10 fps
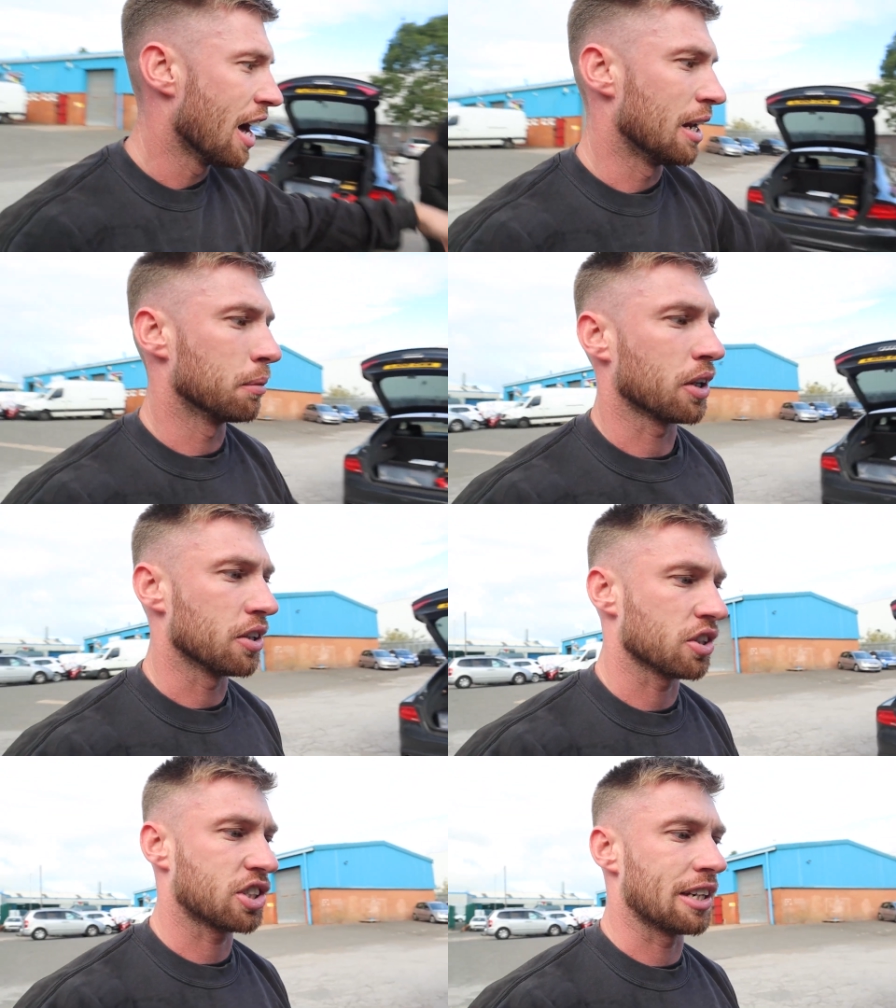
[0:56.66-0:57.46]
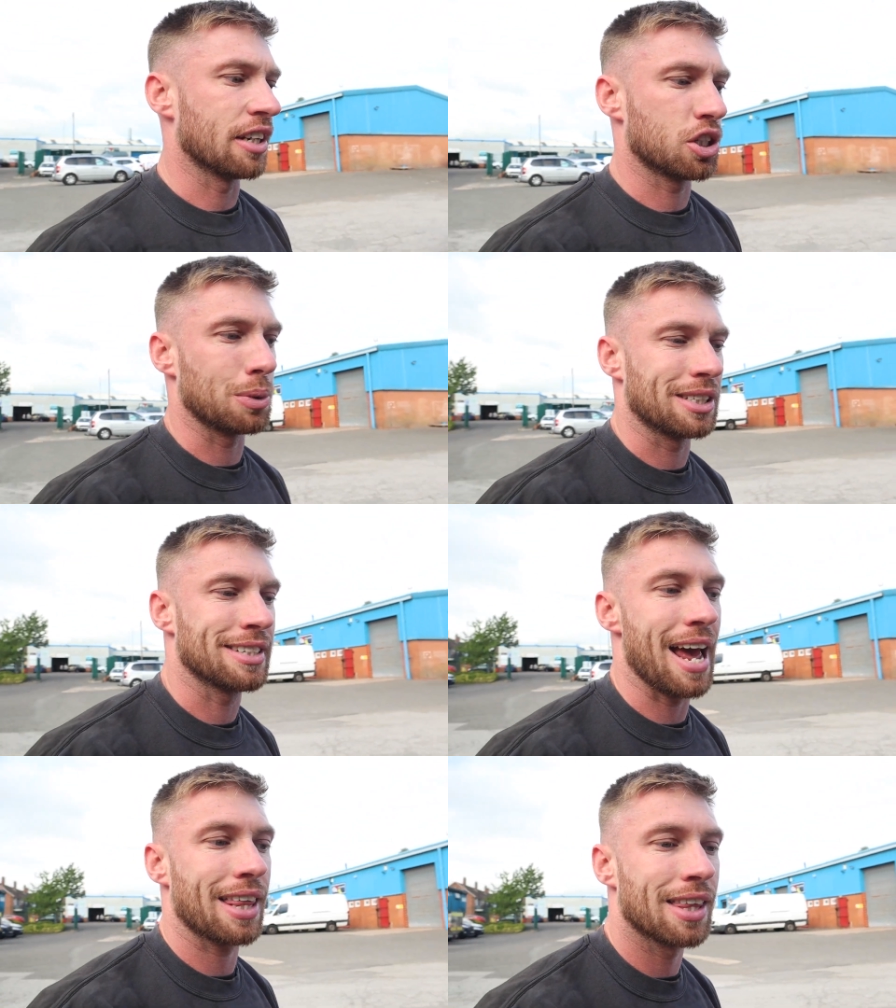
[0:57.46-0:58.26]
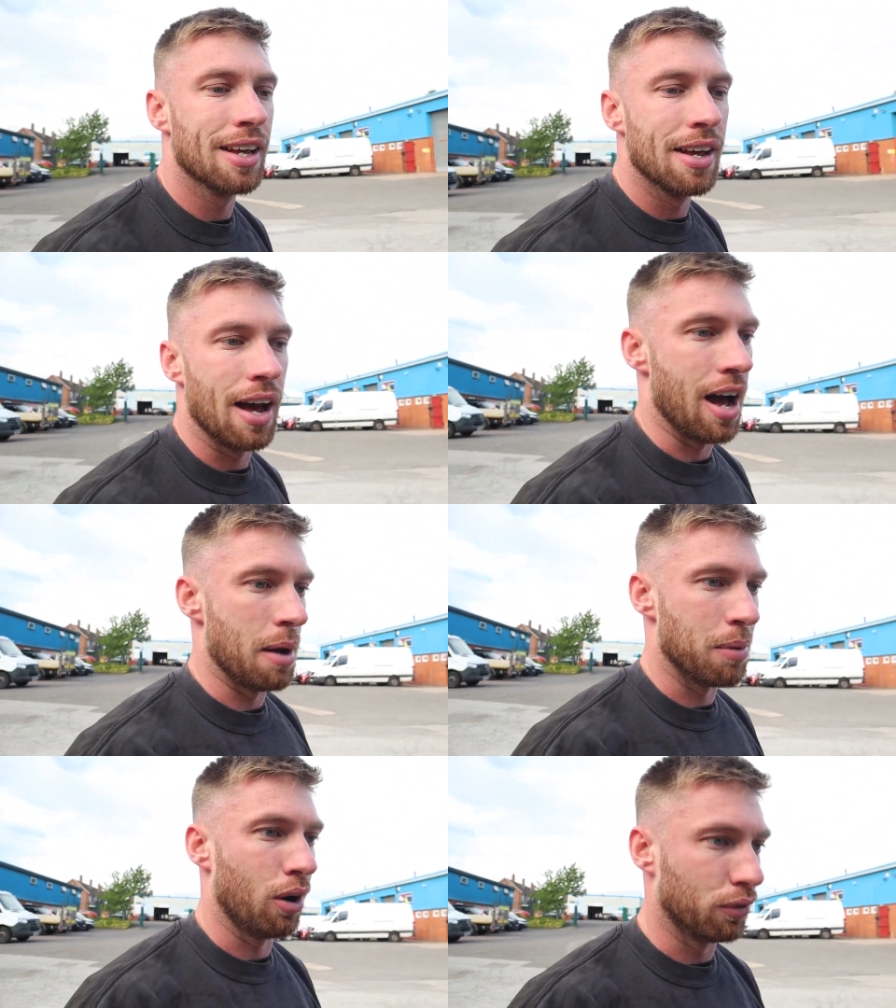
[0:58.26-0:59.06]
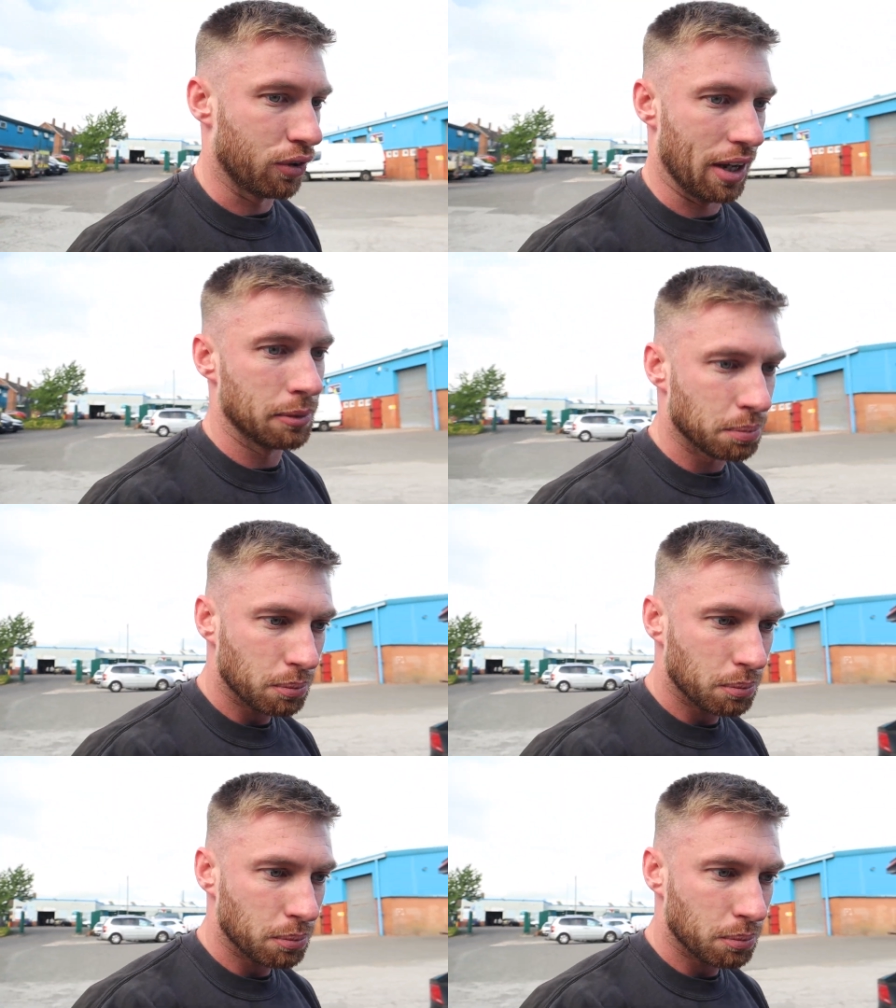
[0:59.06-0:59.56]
and then we're going to just send it to its death. Hopefully